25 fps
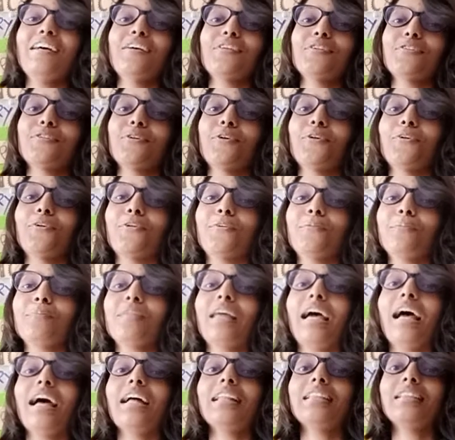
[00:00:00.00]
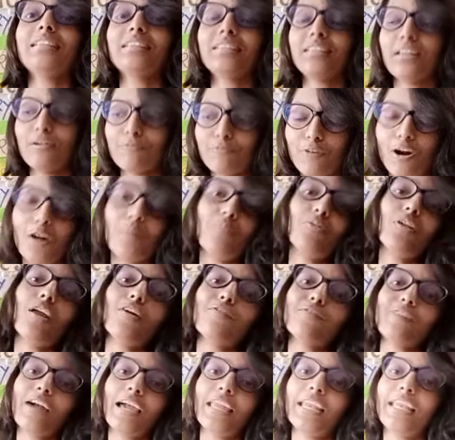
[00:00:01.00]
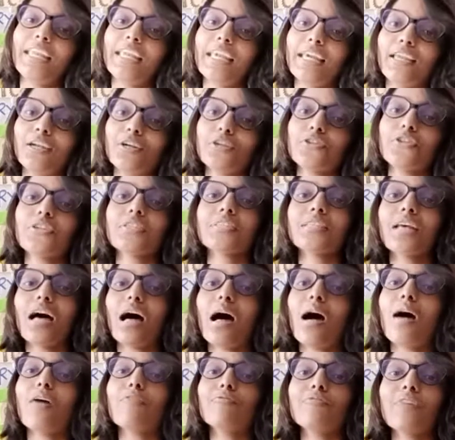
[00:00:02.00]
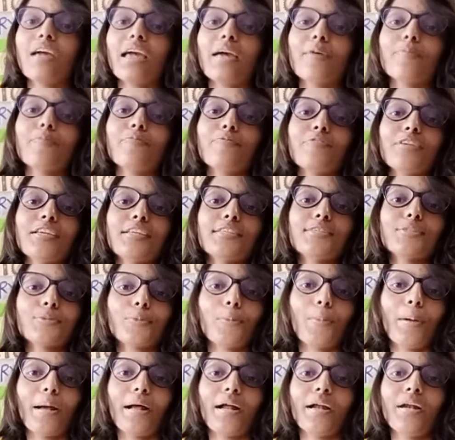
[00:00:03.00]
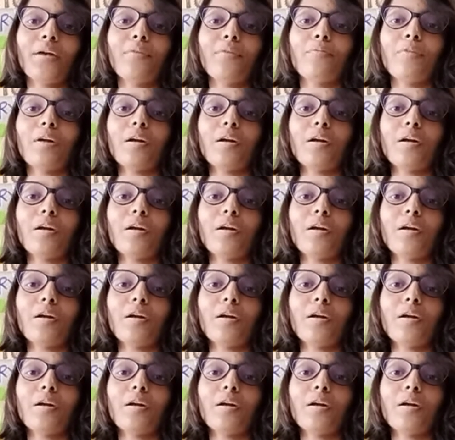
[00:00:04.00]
So the formula of kinetic energy is half mv square,